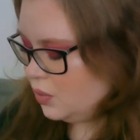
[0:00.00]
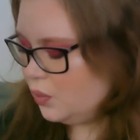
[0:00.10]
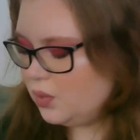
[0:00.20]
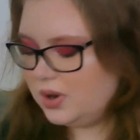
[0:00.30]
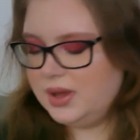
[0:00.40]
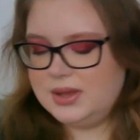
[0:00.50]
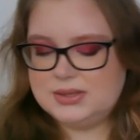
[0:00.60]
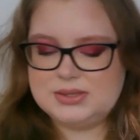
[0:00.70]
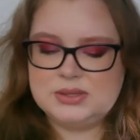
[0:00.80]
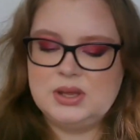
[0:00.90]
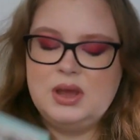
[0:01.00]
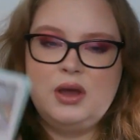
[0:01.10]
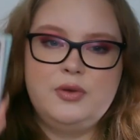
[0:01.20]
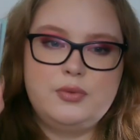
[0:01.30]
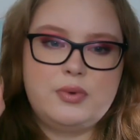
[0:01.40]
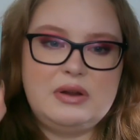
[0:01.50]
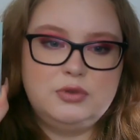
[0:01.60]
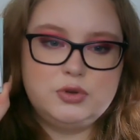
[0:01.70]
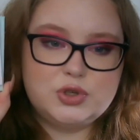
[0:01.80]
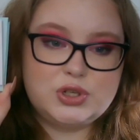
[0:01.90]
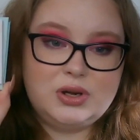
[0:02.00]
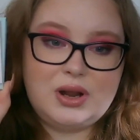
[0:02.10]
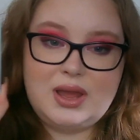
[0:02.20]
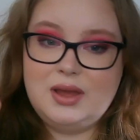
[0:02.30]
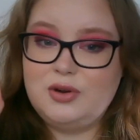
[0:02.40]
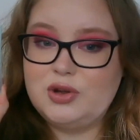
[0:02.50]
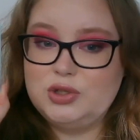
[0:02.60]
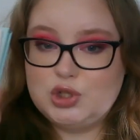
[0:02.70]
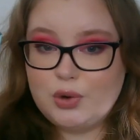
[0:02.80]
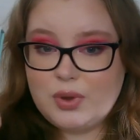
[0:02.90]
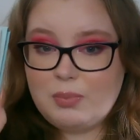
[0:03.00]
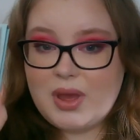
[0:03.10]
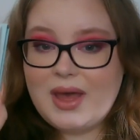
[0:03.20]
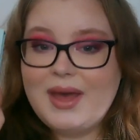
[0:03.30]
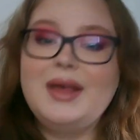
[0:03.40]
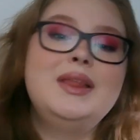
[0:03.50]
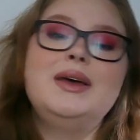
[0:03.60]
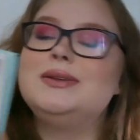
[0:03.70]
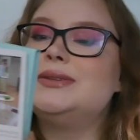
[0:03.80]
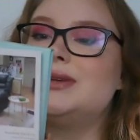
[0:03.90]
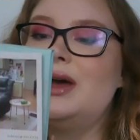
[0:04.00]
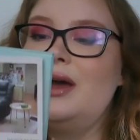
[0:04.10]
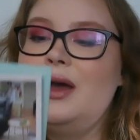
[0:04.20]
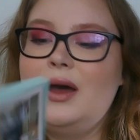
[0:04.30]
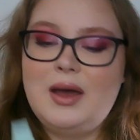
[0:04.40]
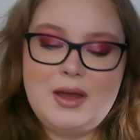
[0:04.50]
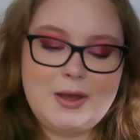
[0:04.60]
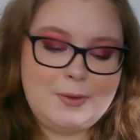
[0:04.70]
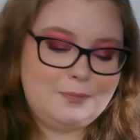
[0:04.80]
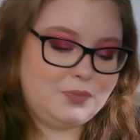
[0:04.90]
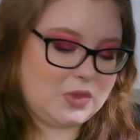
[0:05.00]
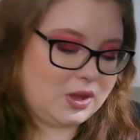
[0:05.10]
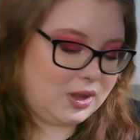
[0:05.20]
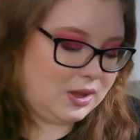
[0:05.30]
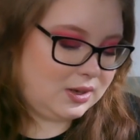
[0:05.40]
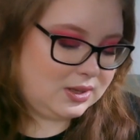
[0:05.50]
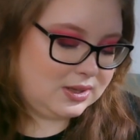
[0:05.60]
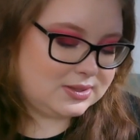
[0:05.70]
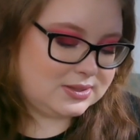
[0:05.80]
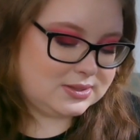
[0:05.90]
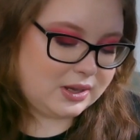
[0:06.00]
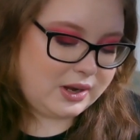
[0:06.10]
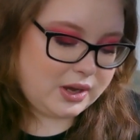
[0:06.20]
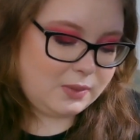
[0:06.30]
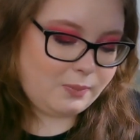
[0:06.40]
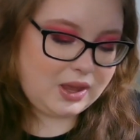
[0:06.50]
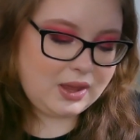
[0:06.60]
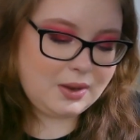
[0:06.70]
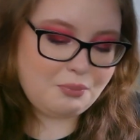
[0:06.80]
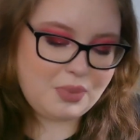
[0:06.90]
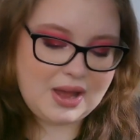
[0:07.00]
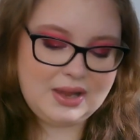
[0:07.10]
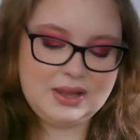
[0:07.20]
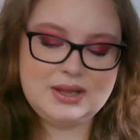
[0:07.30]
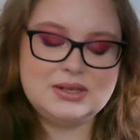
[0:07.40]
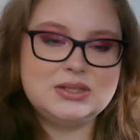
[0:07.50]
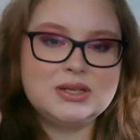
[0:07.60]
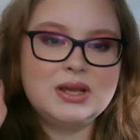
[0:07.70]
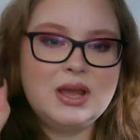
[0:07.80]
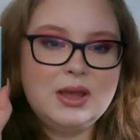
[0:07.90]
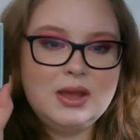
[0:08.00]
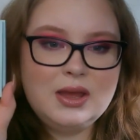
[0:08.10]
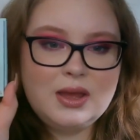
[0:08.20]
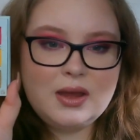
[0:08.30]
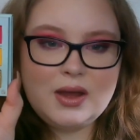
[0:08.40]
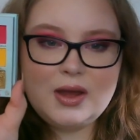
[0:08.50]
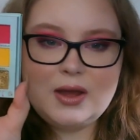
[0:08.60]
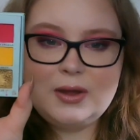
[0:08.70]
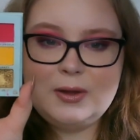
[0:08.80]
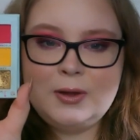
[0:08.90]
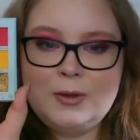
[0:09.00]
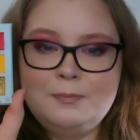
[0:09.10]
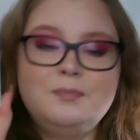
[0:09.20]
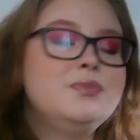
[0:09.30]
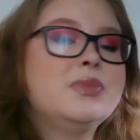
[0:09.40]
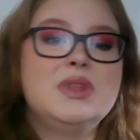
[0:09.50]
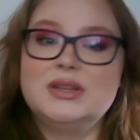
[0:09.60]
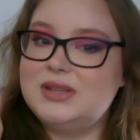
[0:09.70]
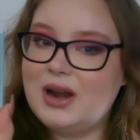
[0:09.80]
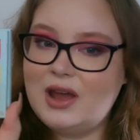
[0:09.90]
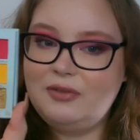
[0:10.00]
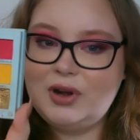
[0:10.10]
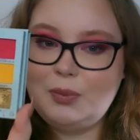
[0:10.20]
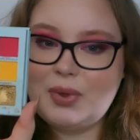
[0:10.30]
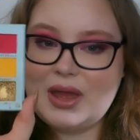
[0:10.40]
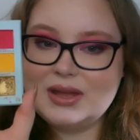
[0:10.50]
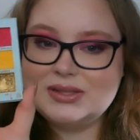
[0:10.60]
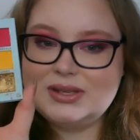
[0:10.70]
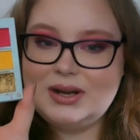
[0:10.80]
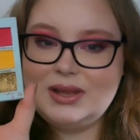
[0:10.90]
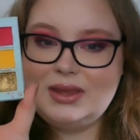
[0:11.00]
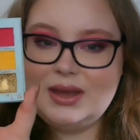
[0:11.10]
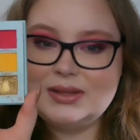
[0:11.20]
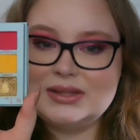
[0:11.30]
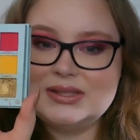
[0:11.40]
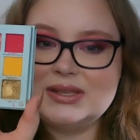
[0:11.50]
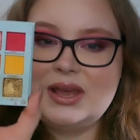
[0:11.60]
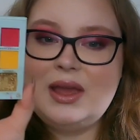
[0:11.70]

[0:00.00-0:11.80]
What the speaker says: was the Revolution and Joey palette. Again, it's a 9-pan palette. Doesn't have any pans in it yet,